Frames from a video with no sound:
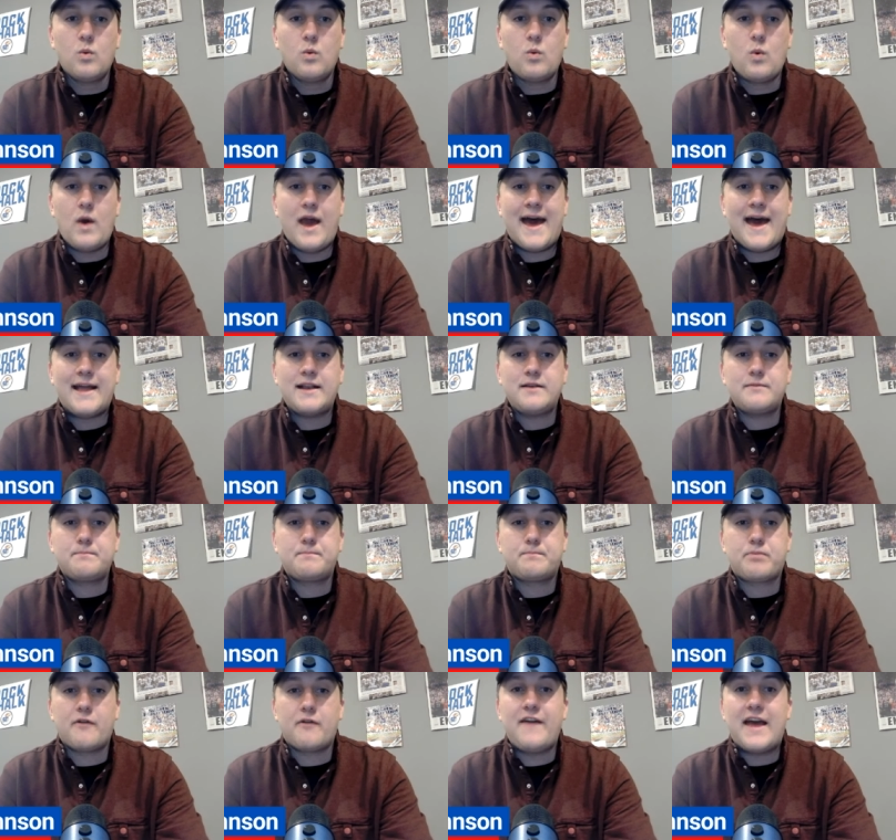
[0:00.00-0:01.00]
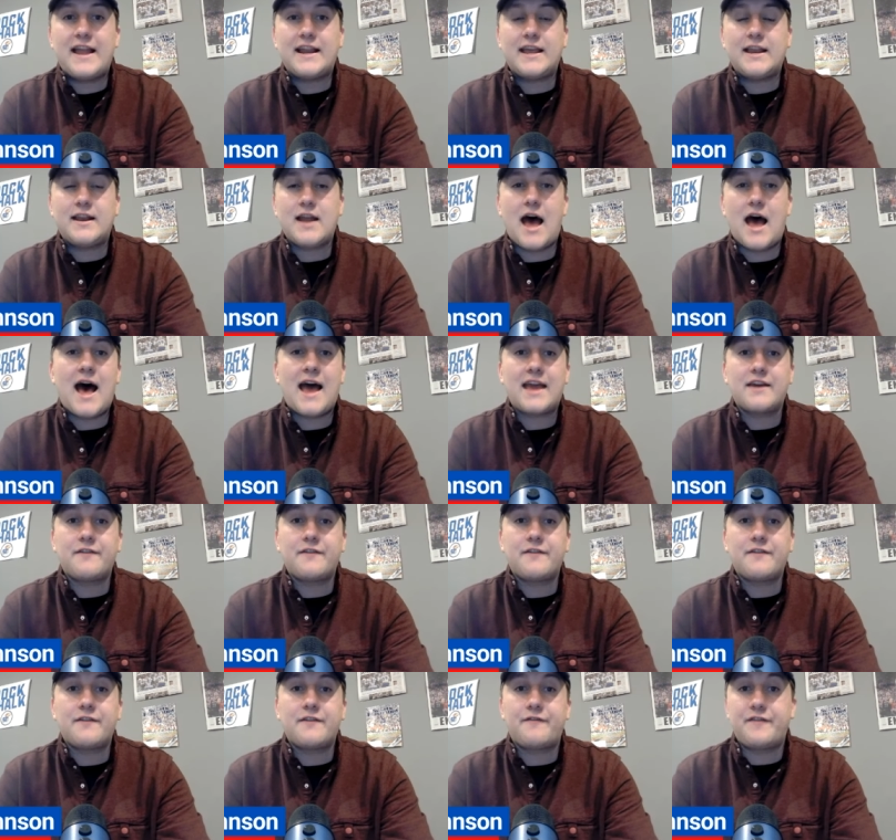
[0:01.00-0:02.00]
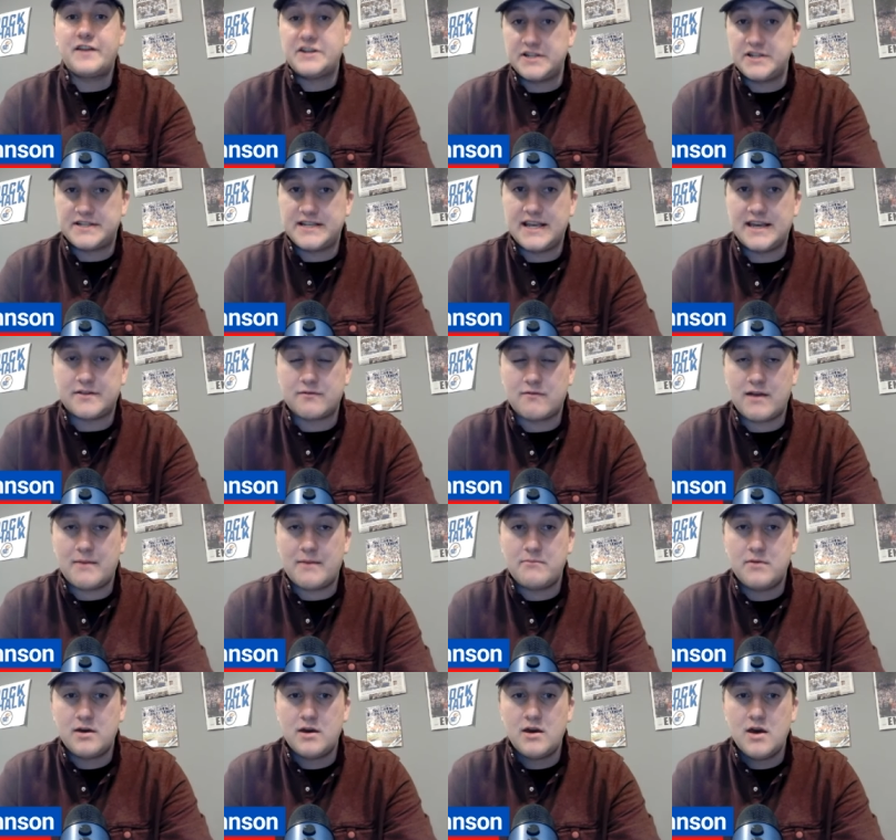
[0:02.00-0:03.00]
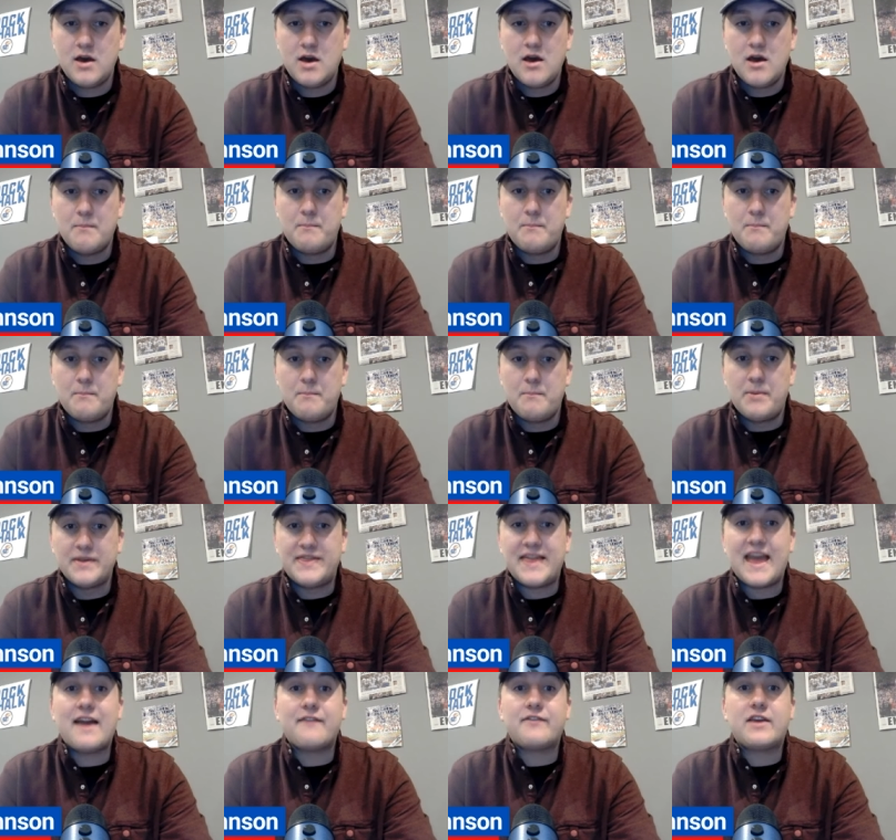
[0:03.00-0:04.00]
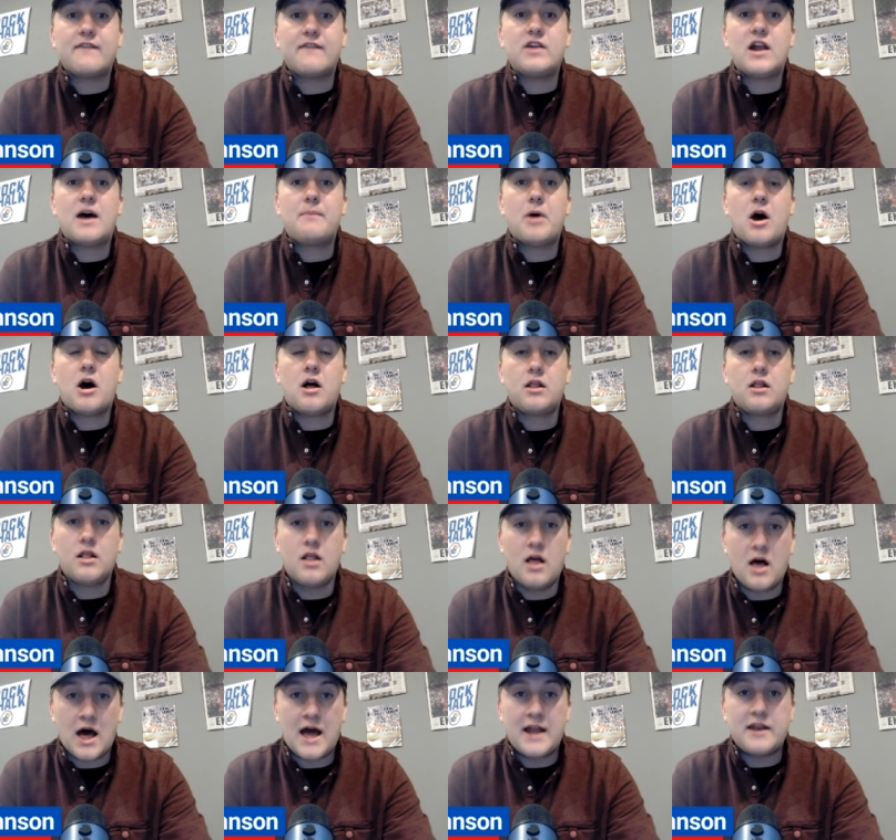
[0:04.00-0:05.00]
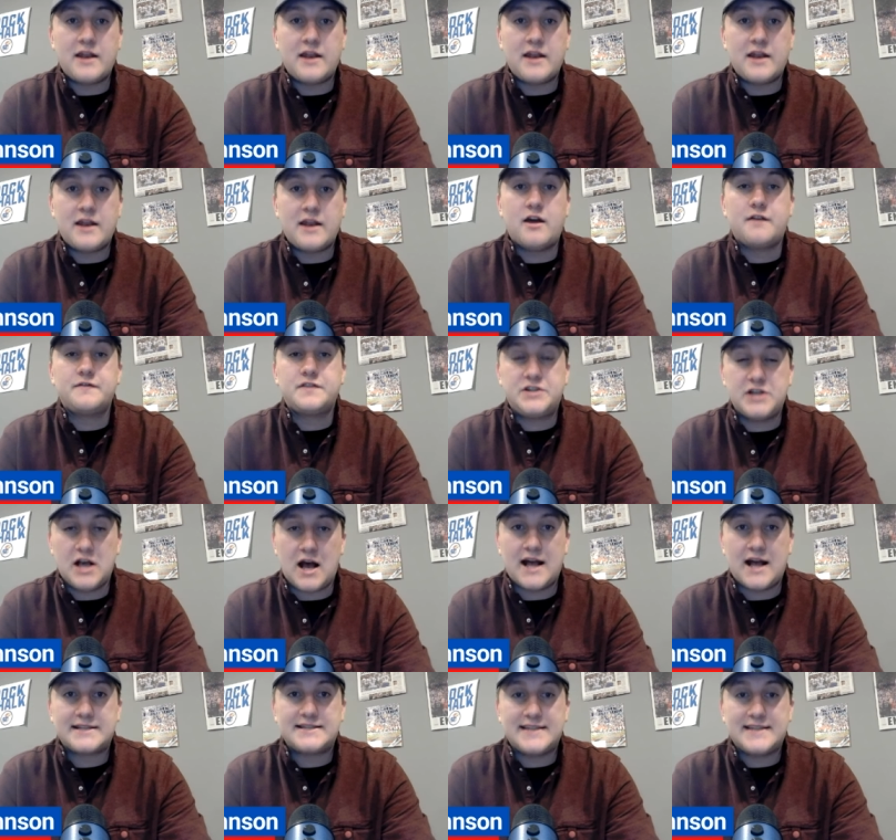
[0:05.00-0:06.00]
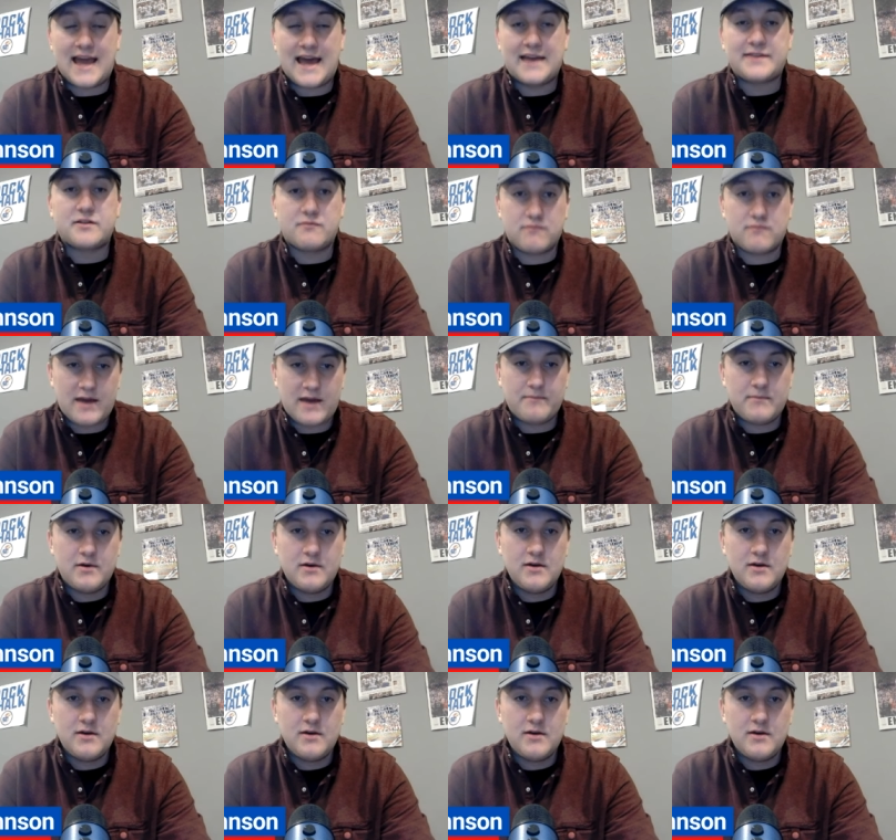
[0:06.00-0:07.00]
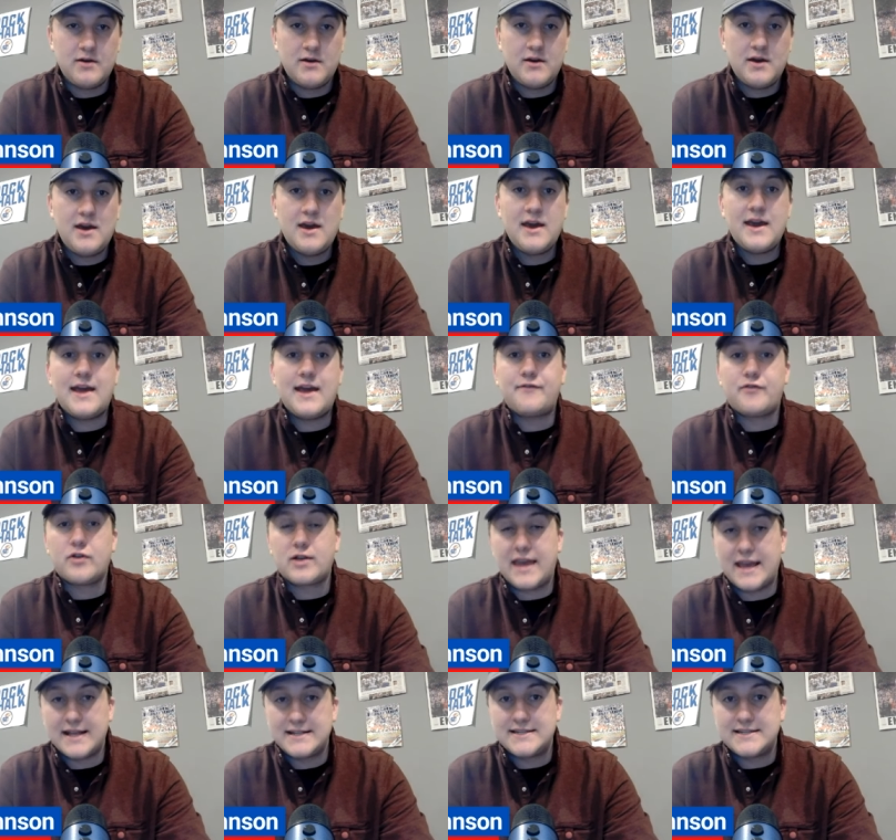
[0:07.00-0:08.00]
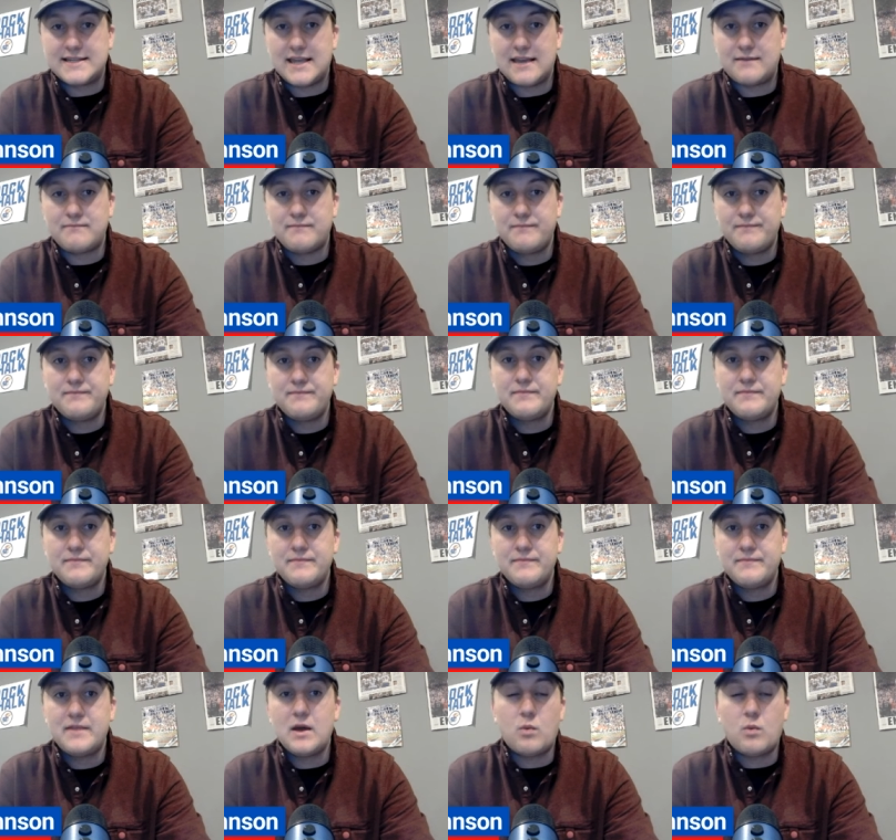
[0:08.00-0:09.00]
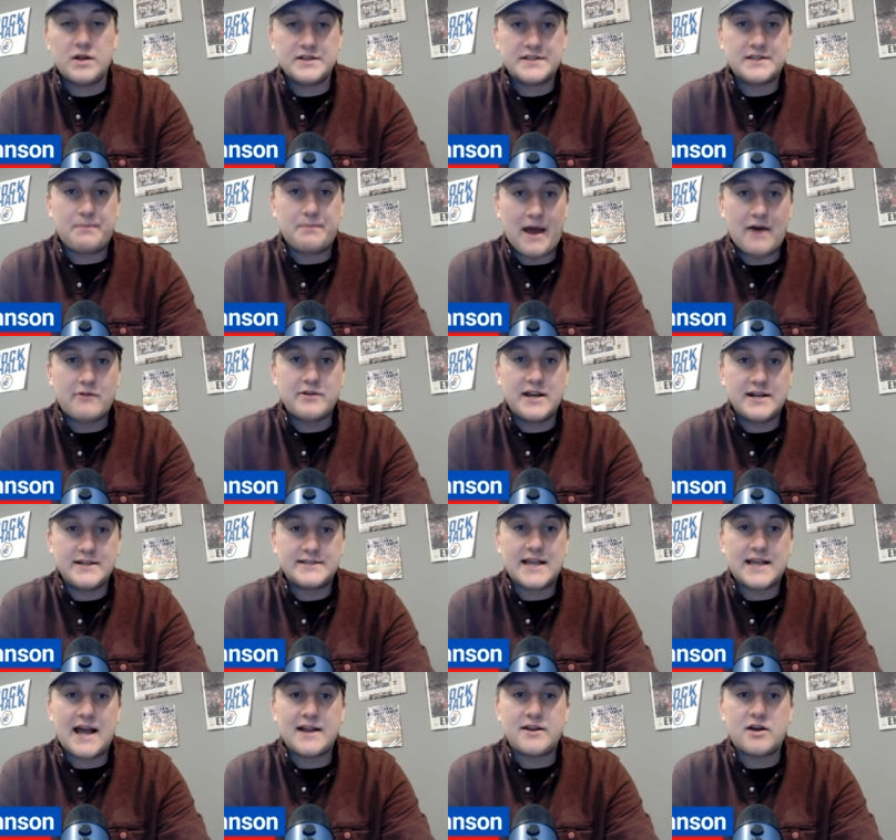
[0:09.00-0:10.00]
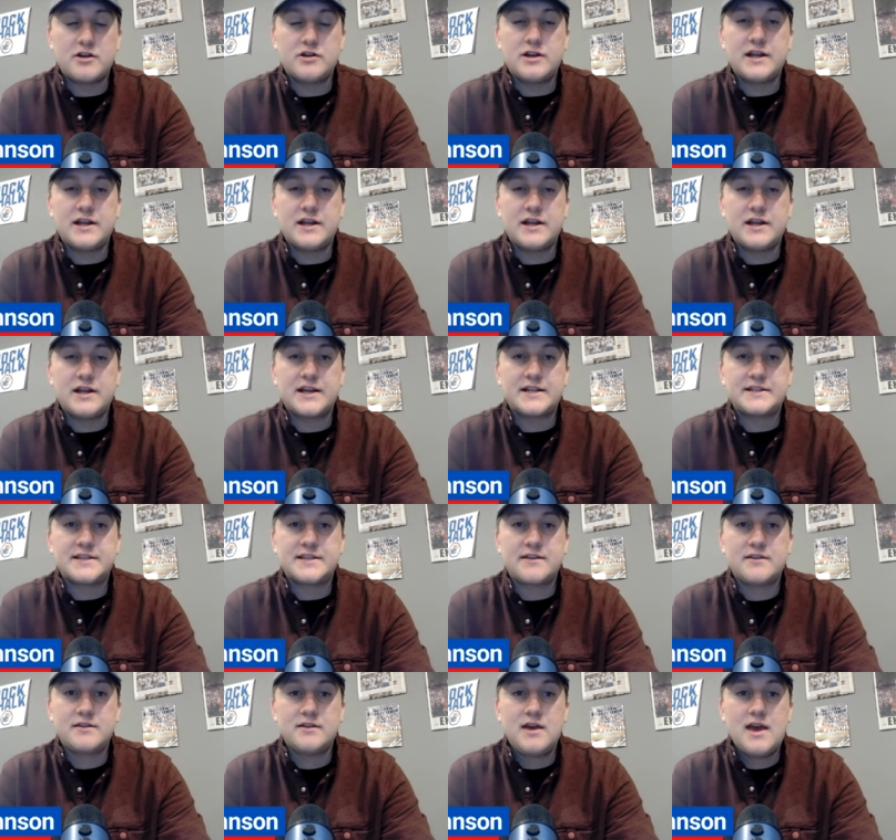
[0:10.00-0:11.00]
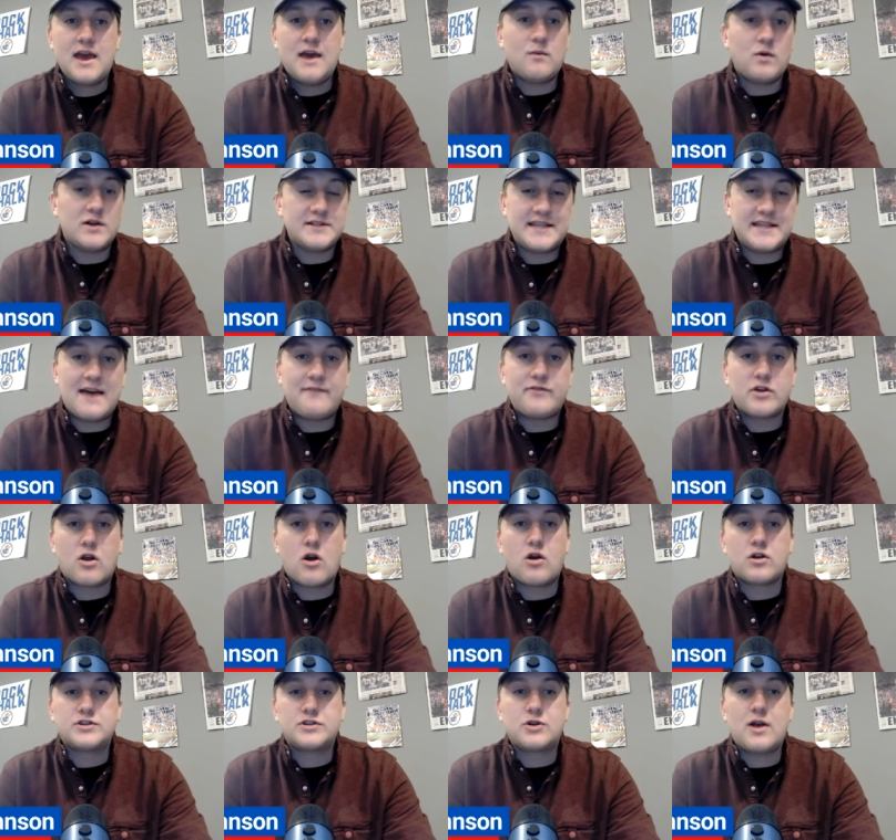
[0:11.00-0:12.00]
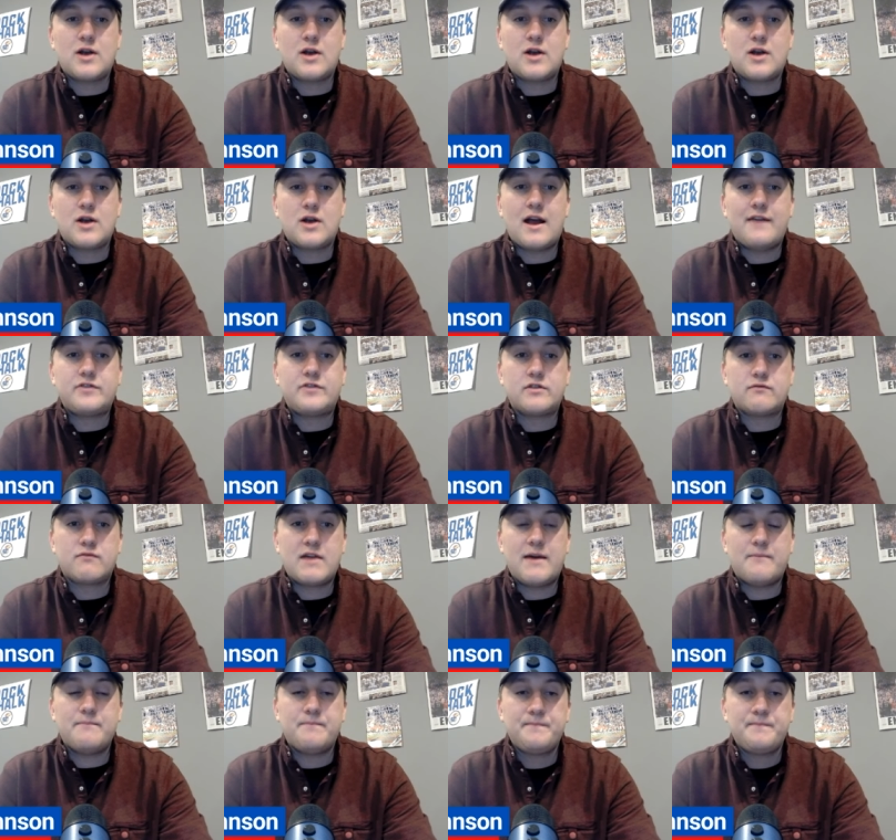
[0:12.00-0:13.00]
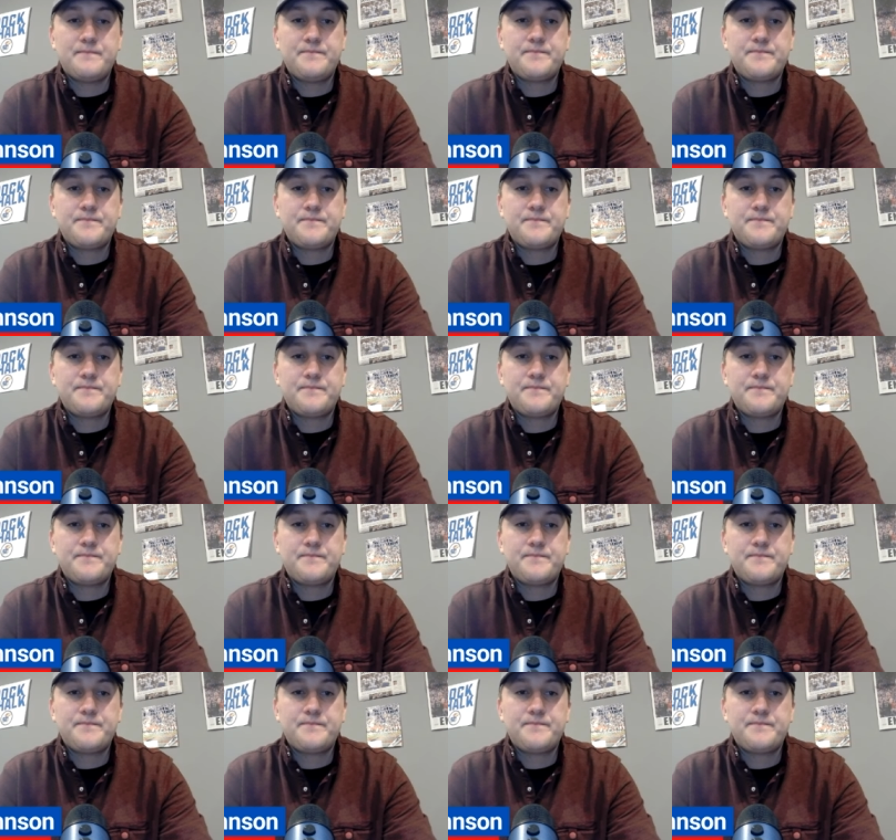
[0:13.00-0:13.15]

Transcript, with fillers: at preventing high efficiency at the rim, but they have given up a lot of shots at the rim. And for a Kansas team that wants to pound it inside to Hunter Dickinson and wants to have their guards drive to the rim,